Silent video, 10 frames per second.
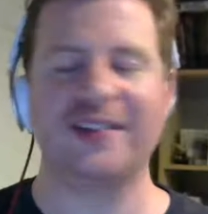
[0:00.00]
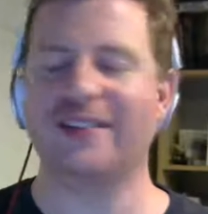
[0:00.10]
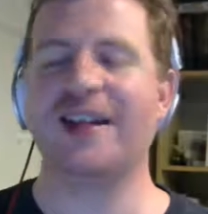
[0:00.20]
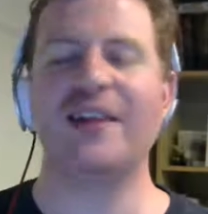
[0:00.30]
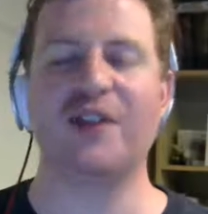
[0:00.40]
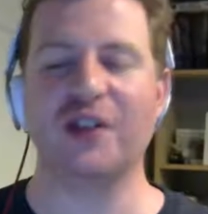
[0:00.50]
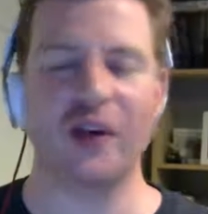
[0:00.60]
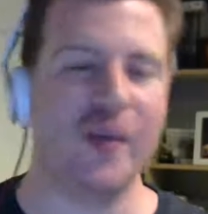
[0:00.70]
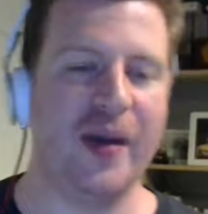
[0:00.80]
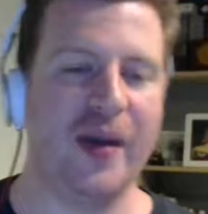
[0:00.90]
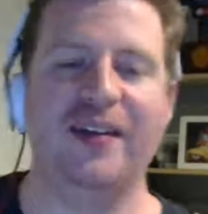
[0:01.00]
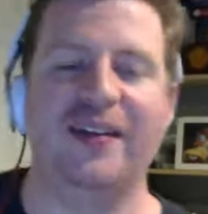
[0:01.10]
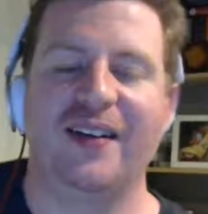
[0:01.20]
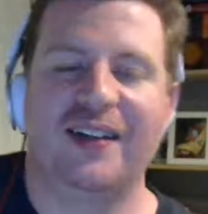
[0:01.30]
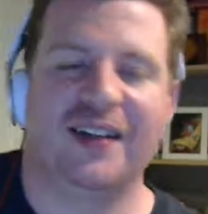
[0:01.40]
Not even a little bit.
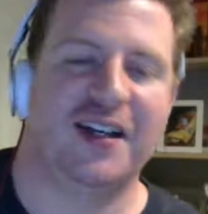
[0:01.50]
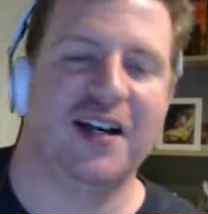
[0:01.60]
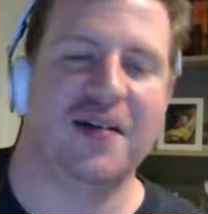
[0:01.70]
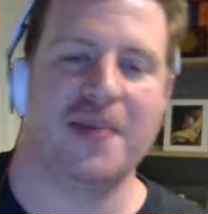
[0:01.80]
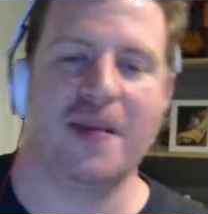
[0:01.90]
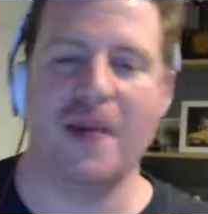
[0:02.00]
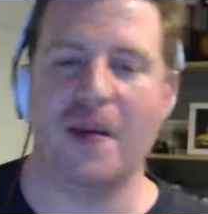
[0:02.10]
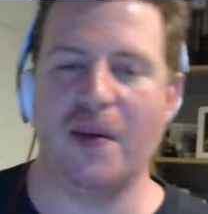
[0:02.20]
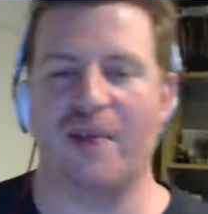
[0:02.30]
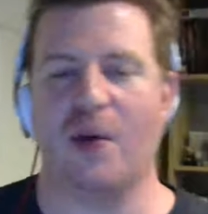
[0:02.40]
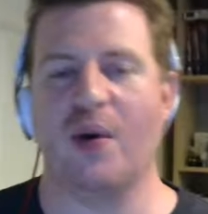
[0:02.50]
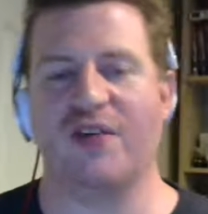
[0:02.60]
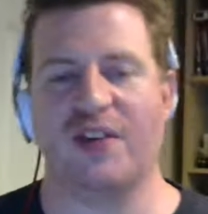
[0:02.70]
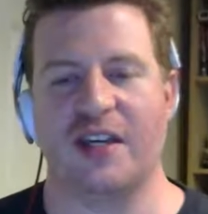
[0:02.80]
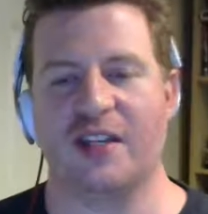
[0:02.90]
Maybe I'll have my
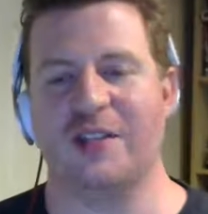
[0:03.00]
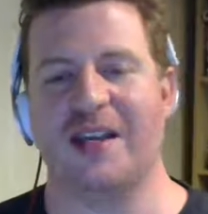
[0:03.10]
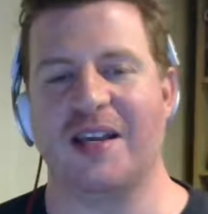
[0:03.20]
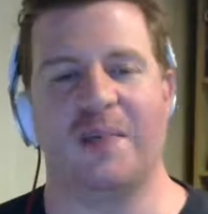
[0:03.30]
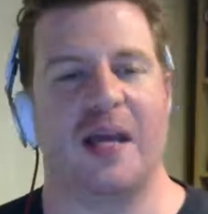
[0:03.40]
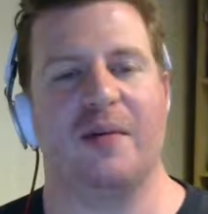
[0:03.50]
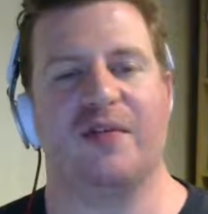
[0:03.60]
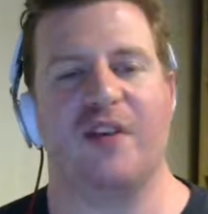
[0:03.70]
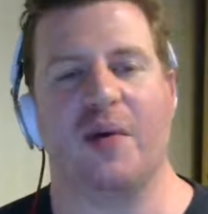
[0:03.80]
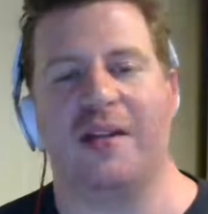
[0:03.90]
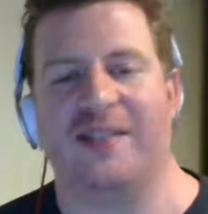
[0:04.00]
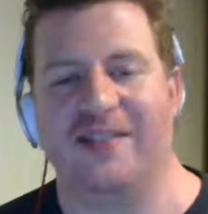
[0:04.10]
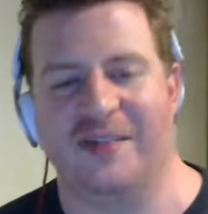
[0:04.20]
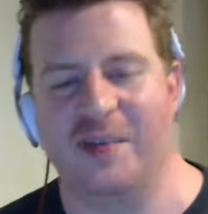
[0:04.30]
wife and kids, they can paint them if they want.